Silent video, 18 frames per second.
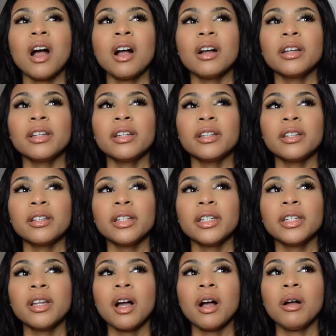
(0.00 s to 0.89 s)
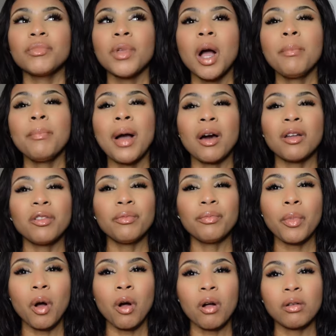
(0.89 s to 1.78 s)
a good amount
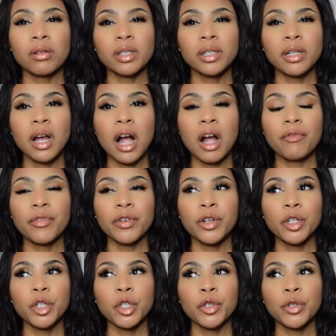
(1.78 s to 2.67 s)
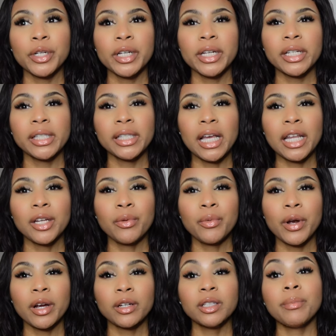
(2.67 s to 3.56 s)
of balls to have for your trees anywhere,